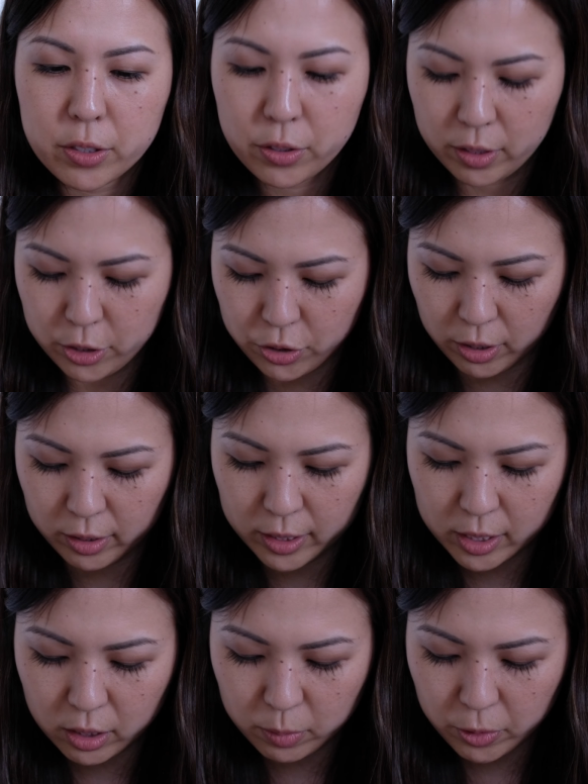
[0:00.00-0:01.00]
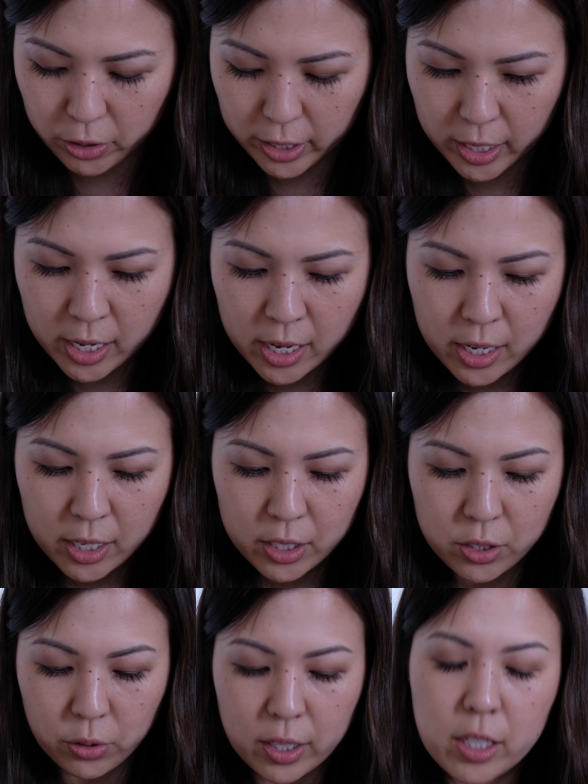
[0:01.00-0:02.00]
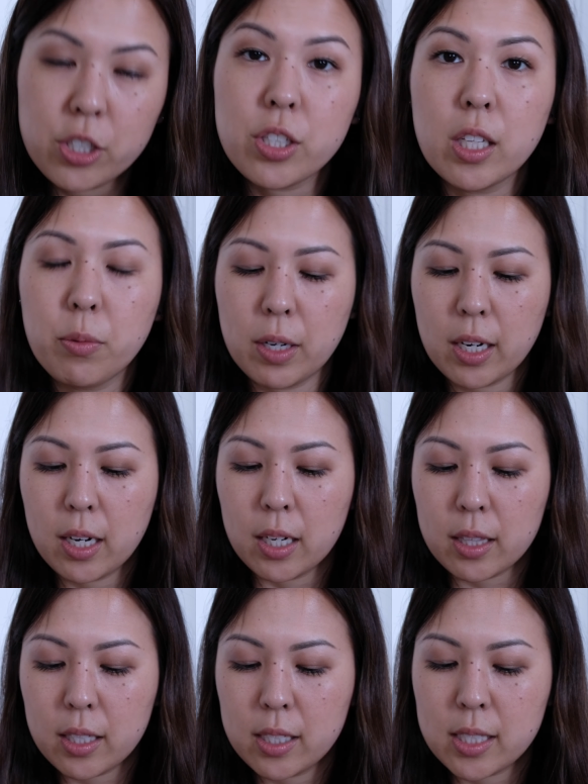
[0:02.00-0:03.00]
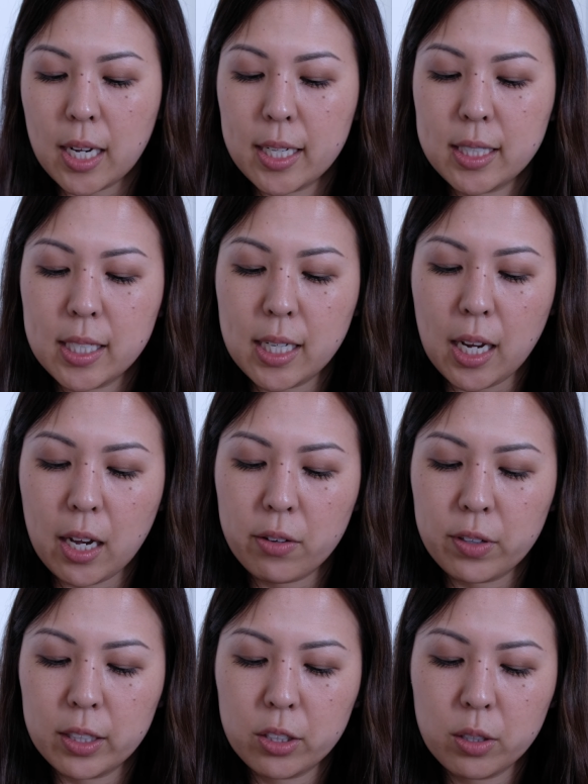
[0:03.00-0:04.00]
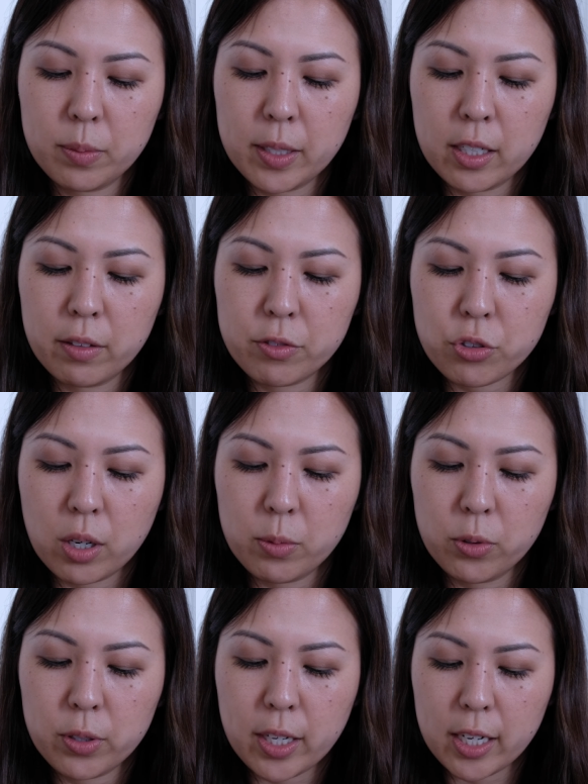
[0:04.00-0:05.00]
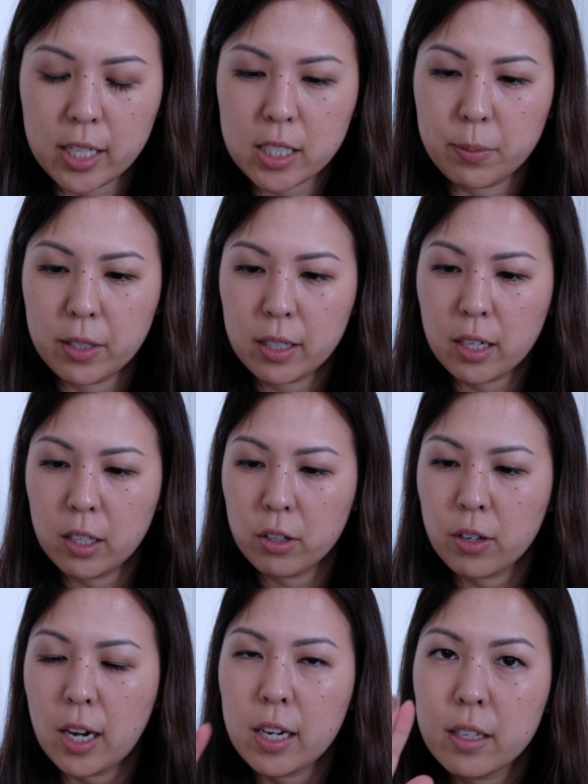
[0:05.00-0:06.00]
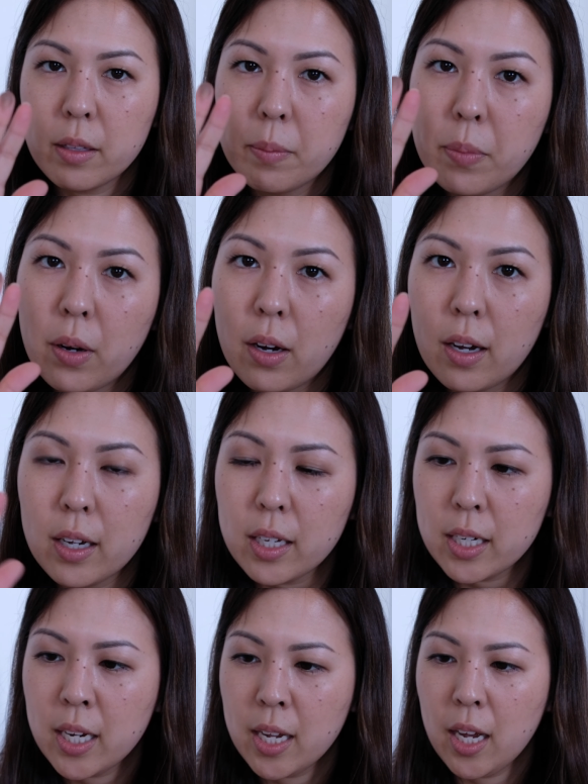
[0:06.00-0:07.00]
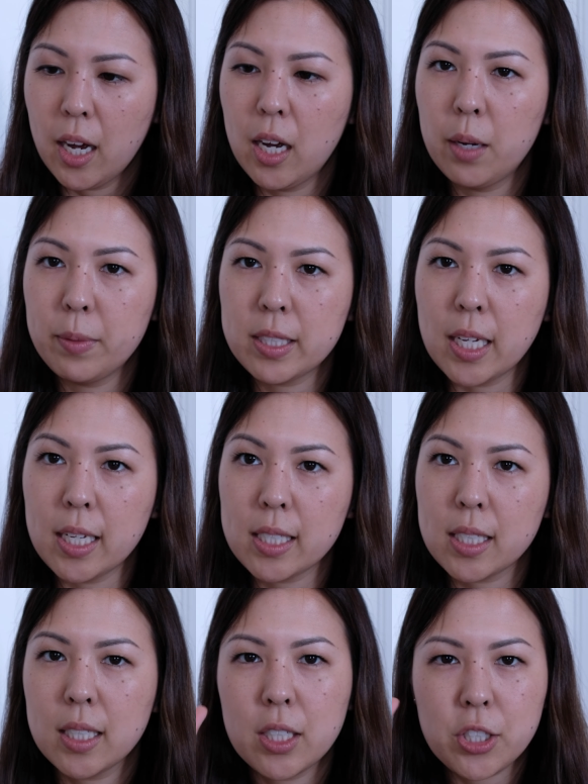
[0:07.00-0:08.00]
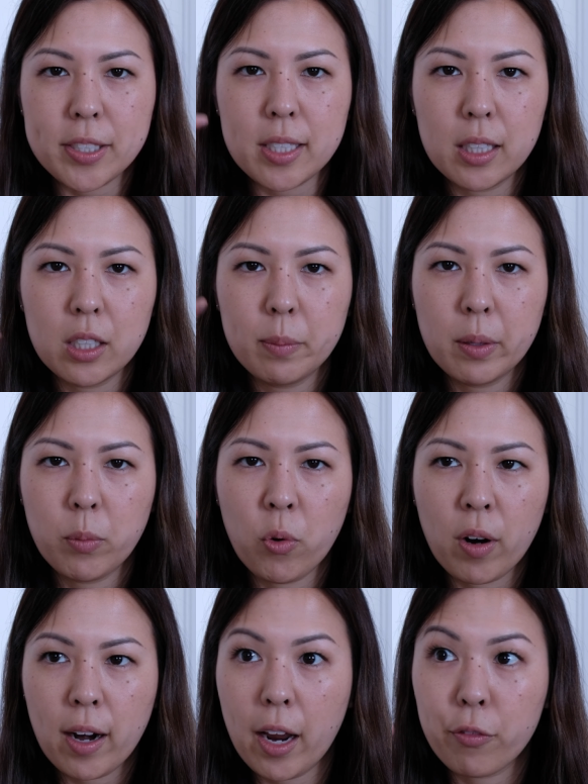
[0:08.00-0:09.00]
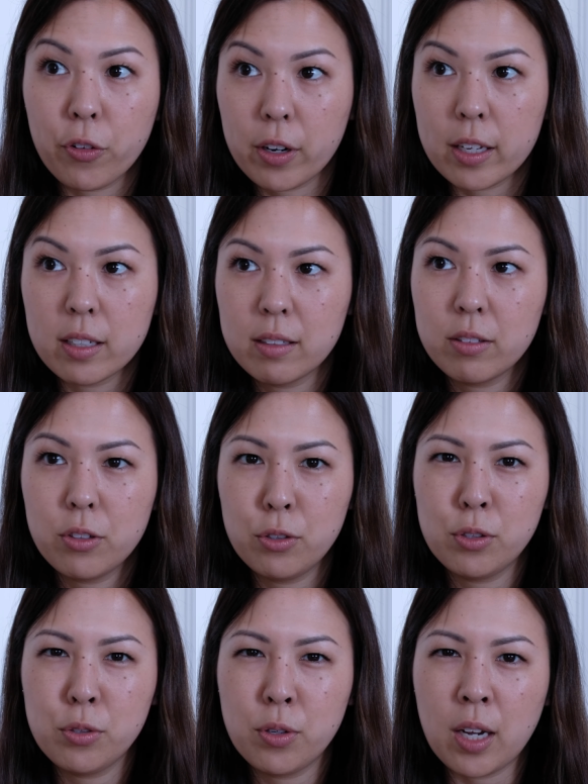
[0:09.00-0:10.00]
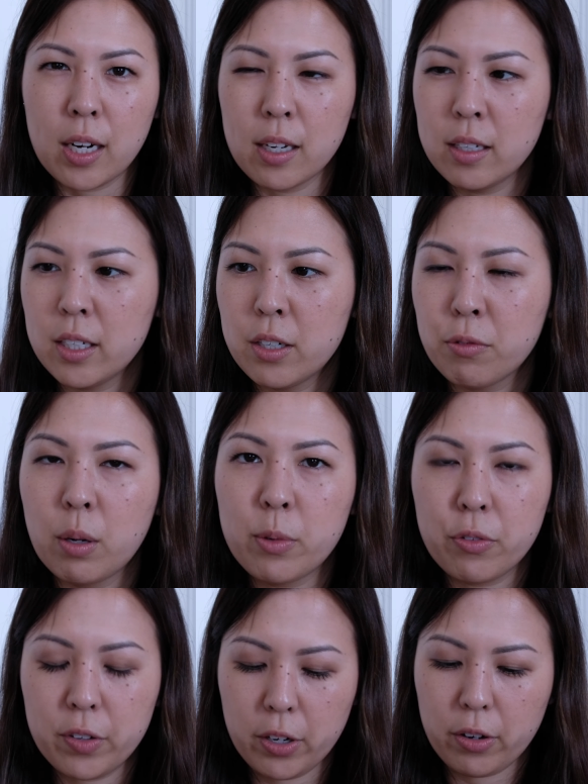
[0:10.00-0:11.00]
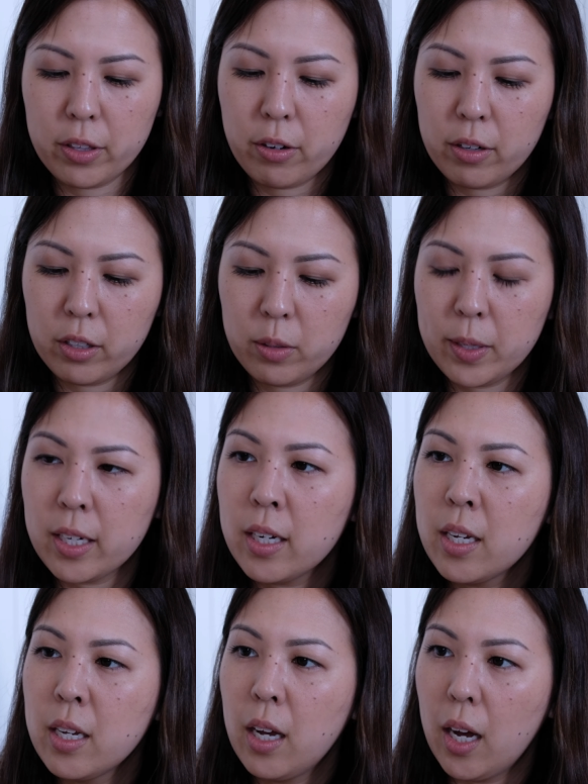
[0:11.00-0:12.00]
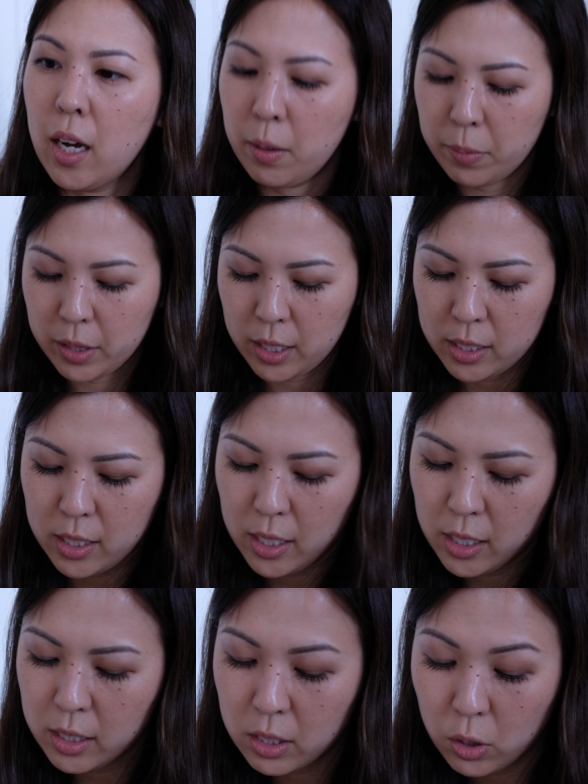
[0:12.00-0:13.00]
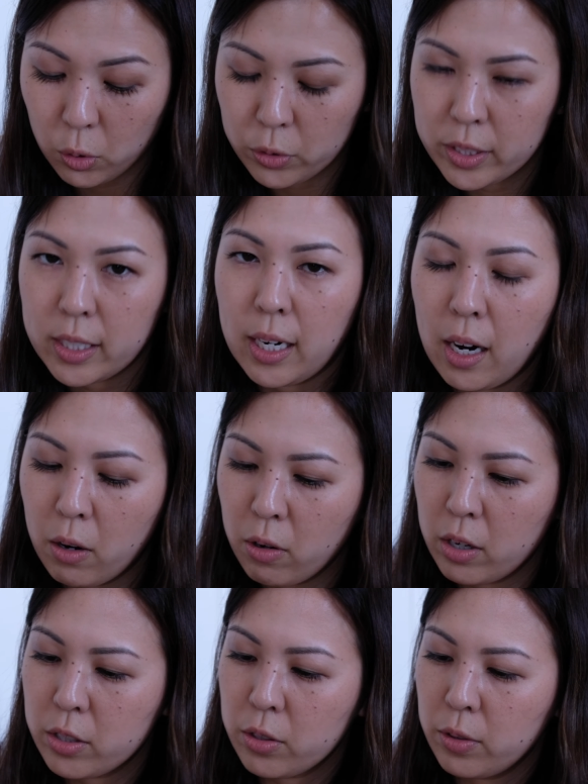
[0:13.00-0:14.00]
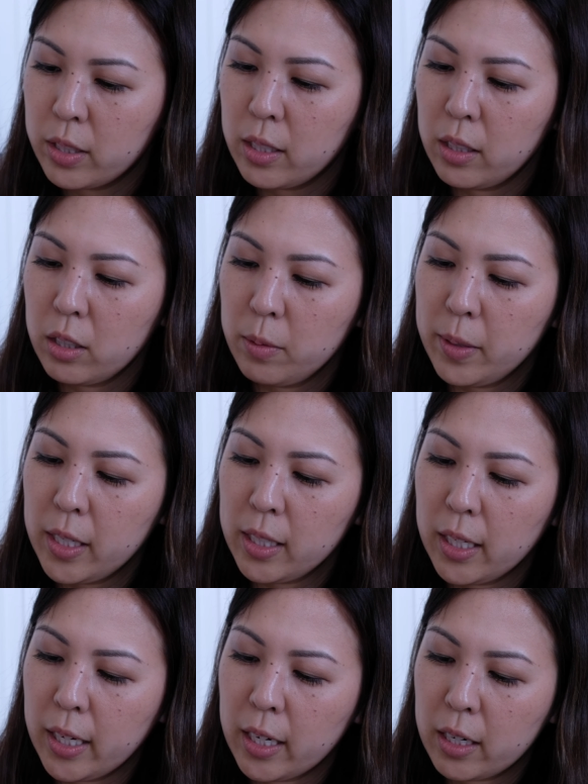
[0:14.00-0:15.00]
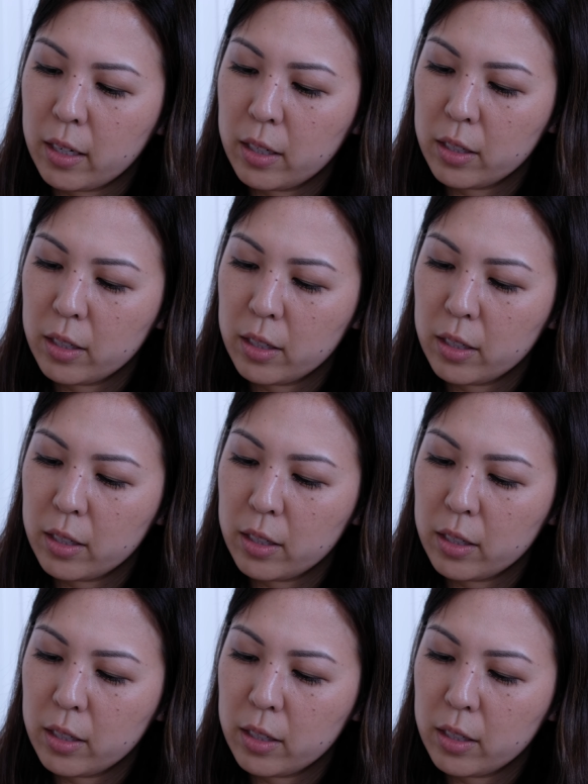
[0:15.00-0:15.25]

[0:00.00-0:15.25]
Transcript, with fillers: to the Charlotte Tilbury. So initially when I got this, I did have a little bit of trouble getting some of the color out of the pot. Um, it takes just a little bit more effort and you do kind of need to rub your finger in there a little bit. Um, but this is golden hour, so it's a little bit like